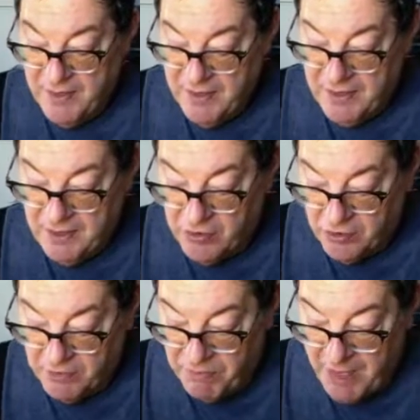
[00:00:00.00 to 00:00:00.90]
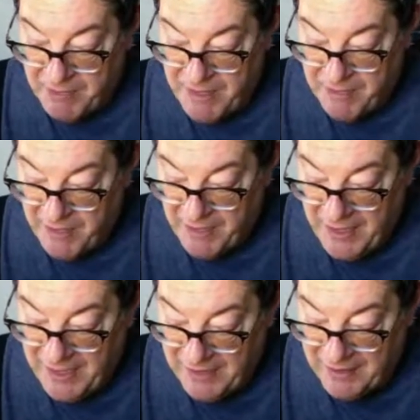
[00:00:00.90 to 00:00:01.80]
He took the blind man by the
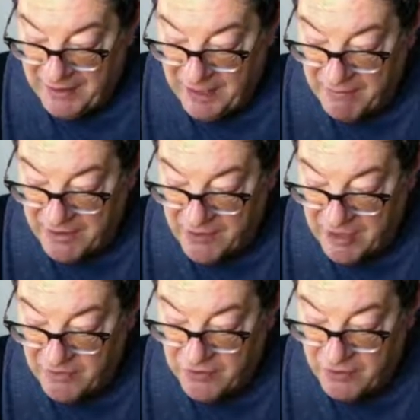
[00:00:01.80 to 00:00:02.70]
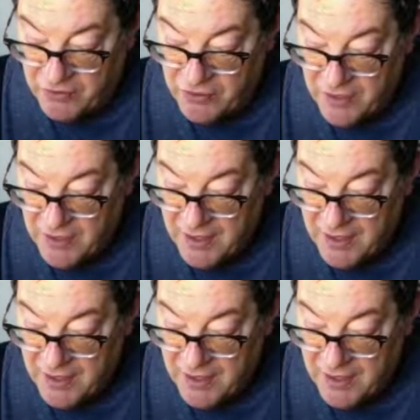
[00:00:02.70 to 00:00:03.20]
hand and led him outside the village.